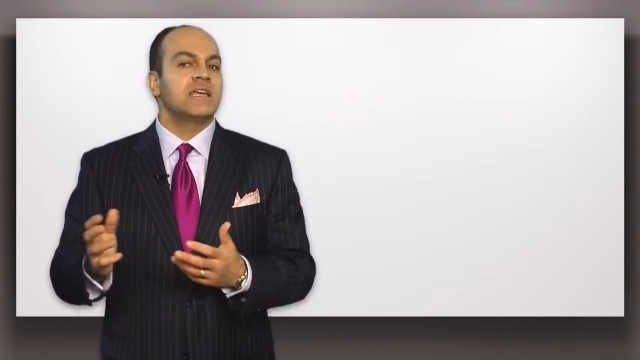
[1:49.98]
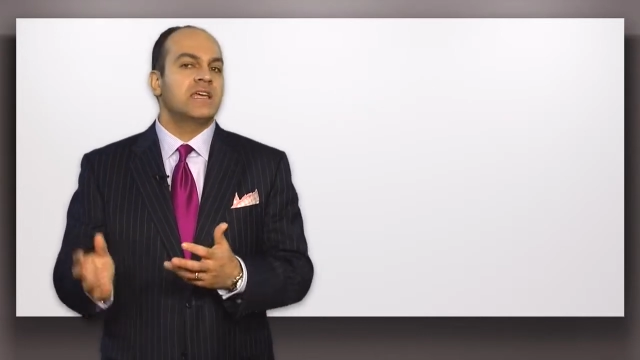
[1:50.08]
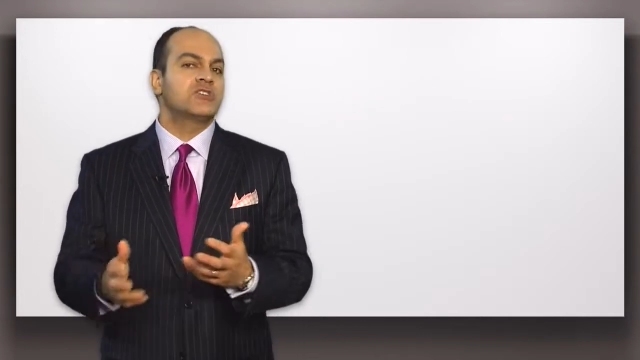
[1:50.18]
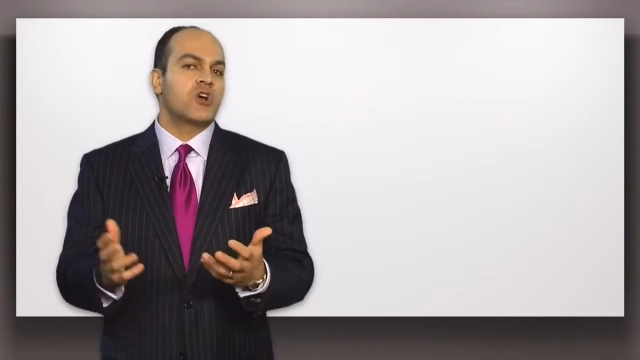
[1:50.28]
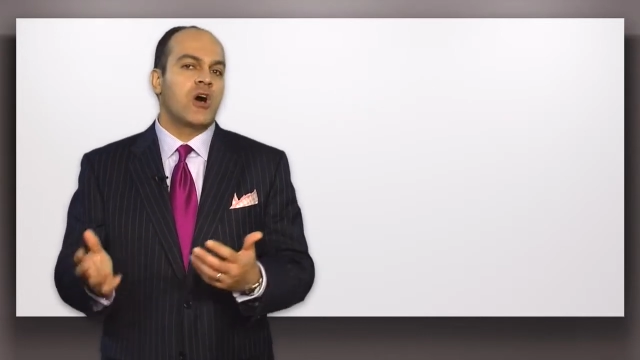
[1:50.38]

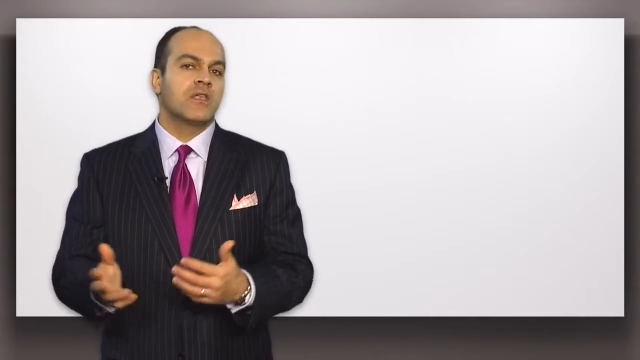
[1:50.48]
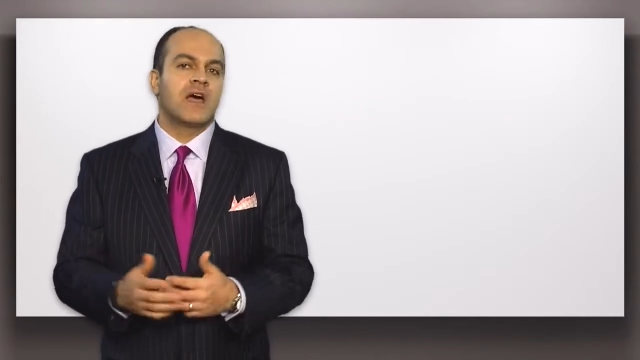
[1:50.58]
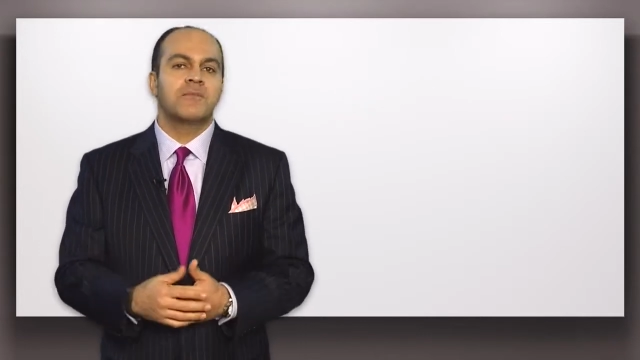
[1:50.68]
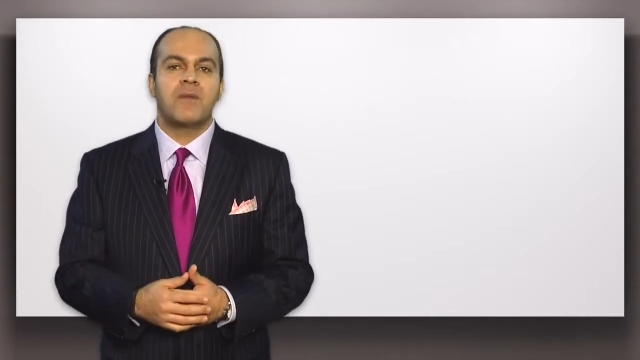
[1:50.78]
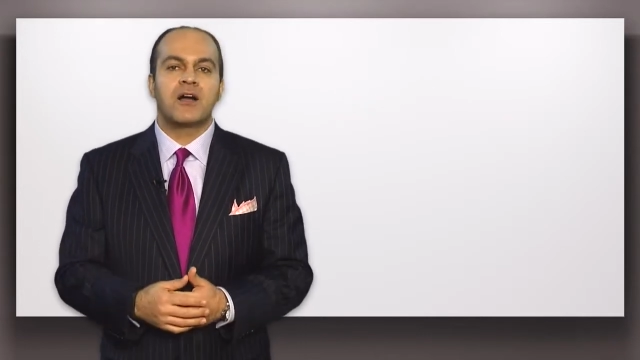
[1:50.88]
Each
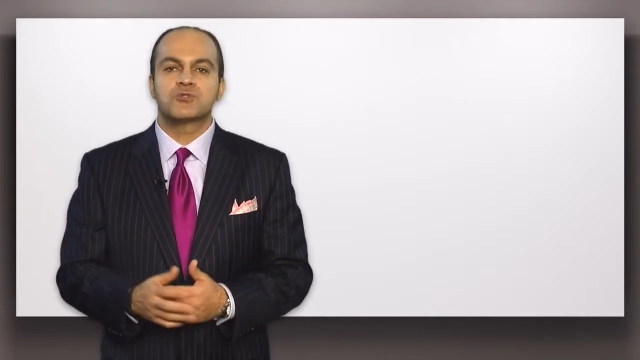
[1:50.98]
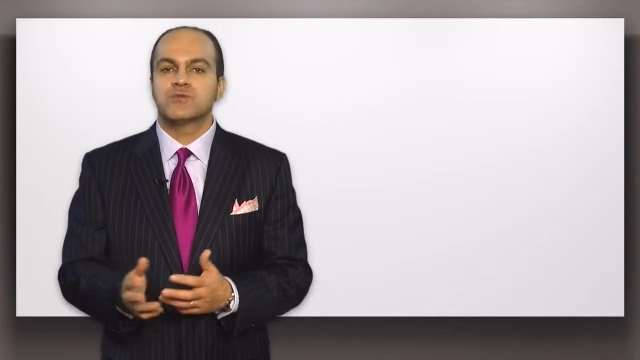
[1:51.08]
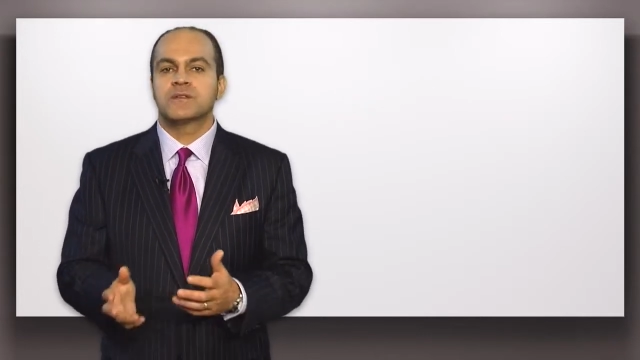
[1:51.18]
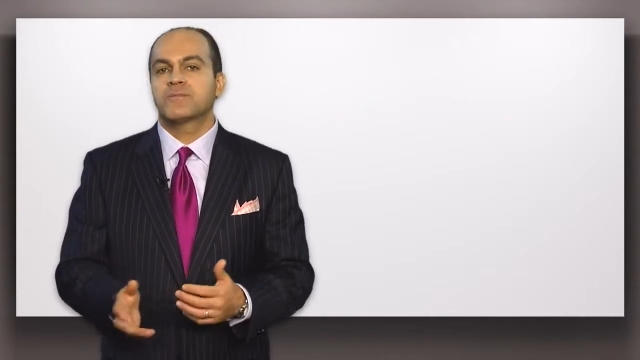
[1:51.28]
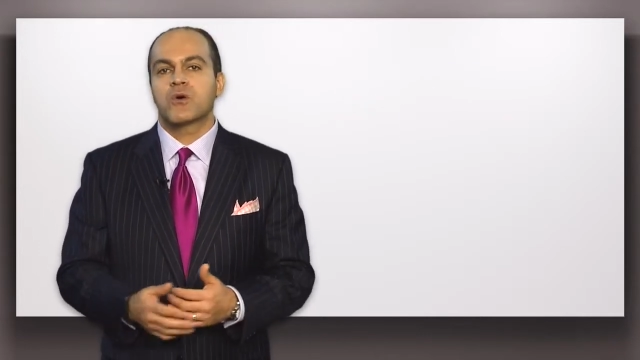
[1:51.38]
online module
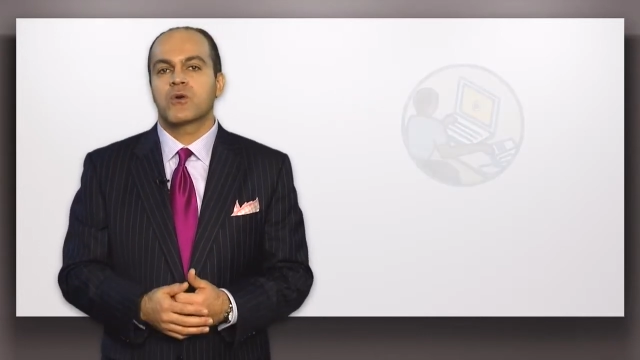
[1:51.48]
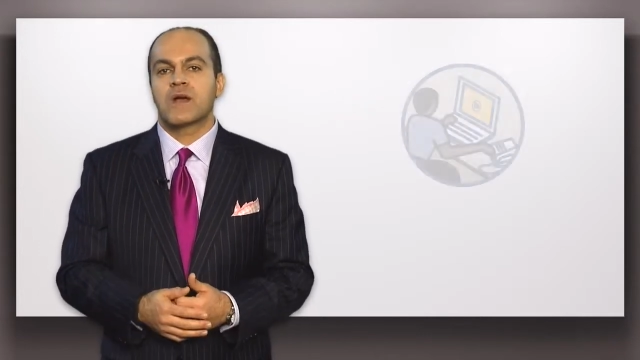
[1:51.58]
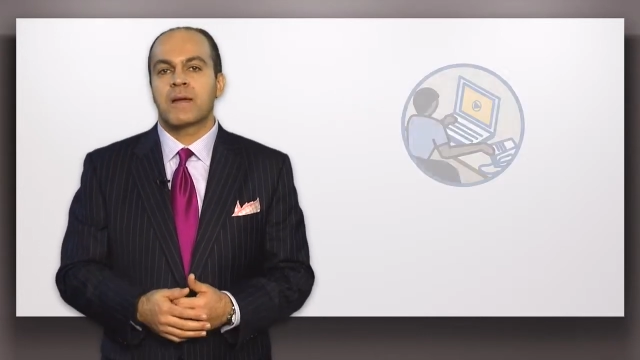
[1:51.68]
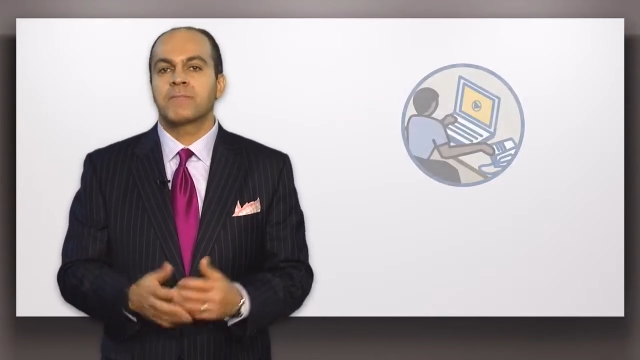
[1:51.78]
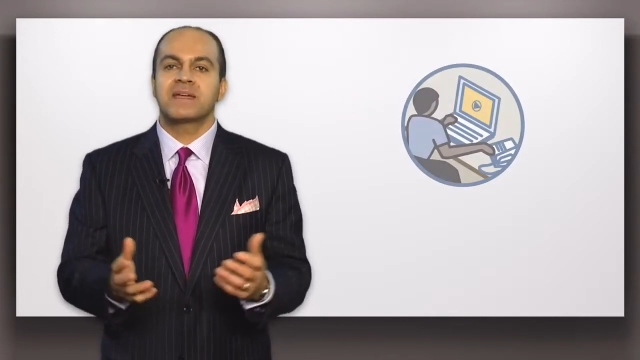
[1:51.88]
in the
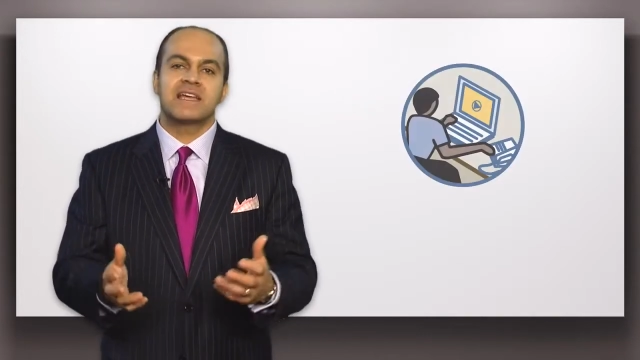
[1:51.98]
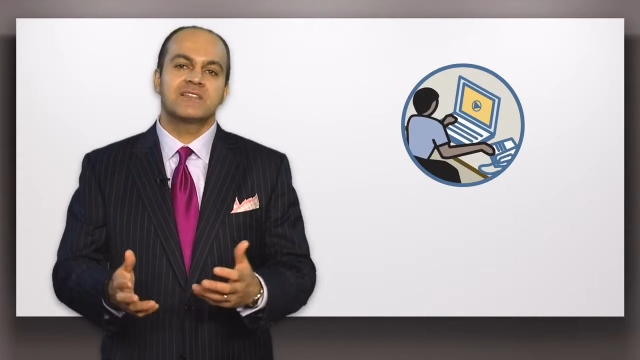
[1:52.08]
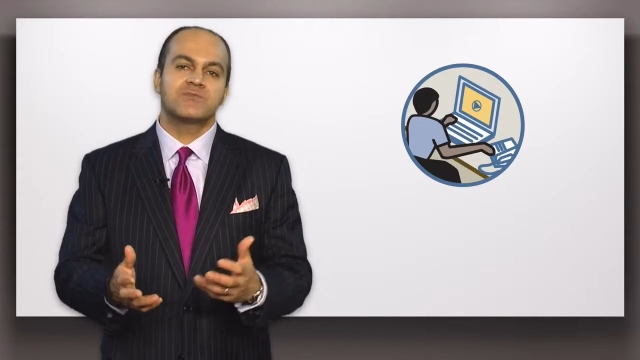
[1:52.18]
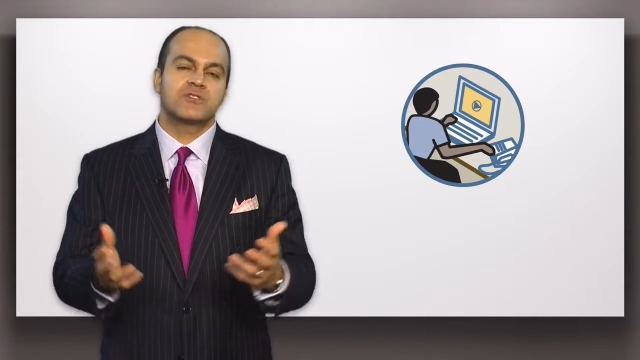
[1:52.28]
program begins